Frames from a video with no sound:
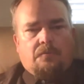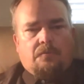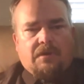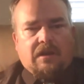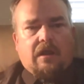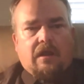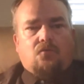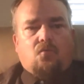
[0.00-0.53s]

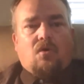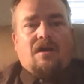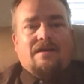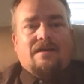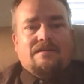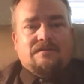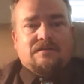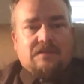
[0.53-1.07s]
But
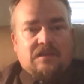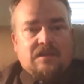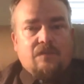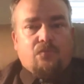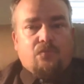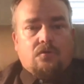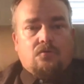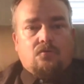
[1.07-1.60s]
otherwise,
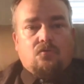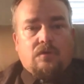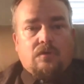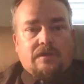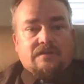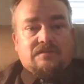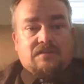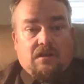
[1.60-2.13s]
Hebrew
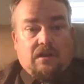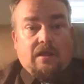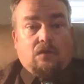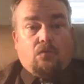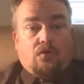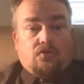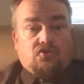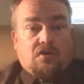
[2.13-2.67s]
is the
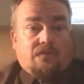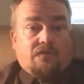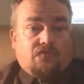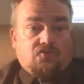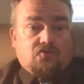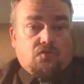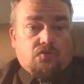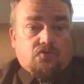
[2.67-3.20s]
language of the
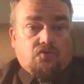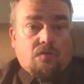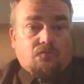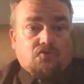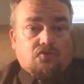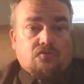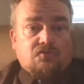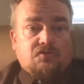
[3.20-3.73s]
Jewish
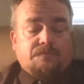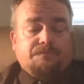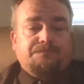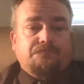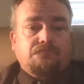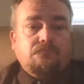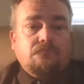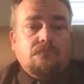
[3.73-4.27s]
scriptures.
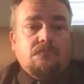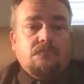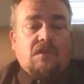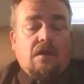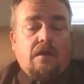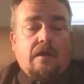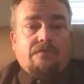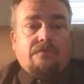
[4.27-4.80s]

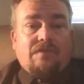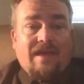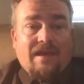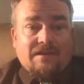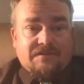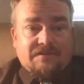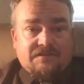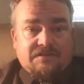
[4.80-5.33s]
And
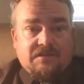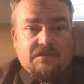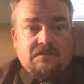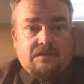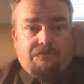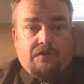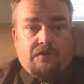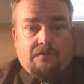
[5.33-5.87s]
that is a
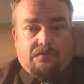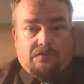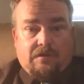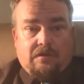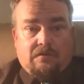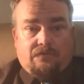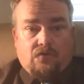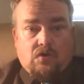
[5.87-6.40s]
significant
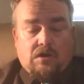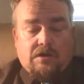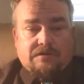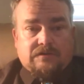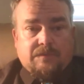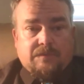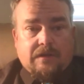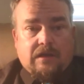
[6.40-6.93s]
thing for
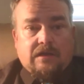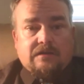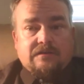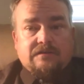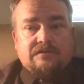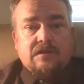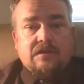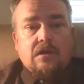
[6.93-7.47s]
us
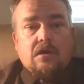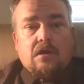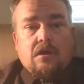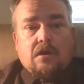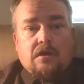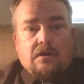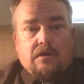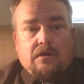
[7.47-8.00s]
because
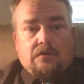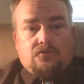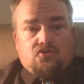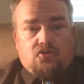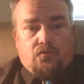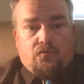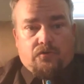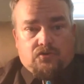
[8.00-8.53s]
in the
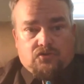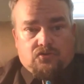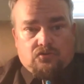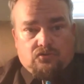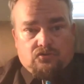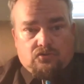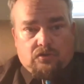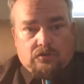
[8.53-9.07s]
Jewish
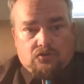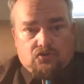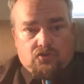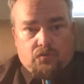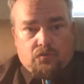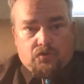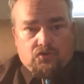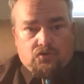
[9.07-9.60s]

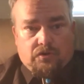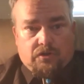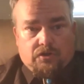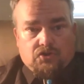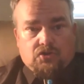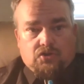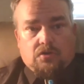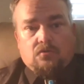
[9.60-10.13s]

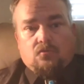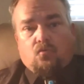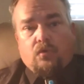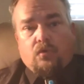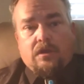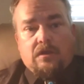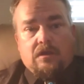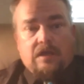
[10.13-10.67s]
tradition,
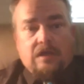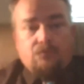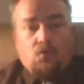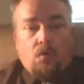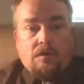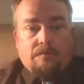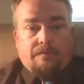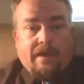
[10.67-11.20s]
we keep
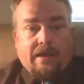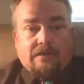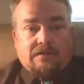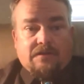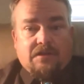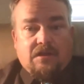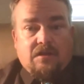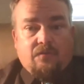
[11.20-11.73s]
going back
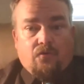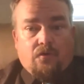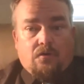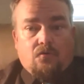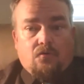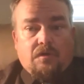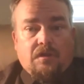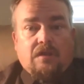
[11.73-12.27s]
to
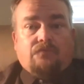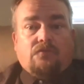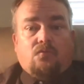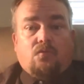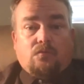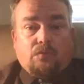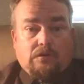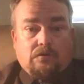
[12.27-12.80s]
Hebrew
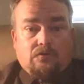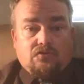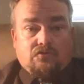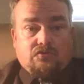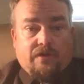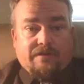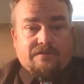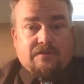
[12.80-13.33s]
even when we use
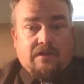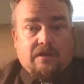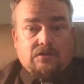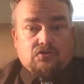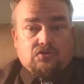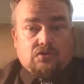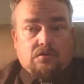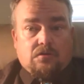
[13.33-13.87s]

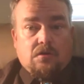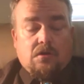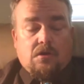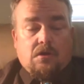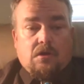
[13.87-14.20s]
translation.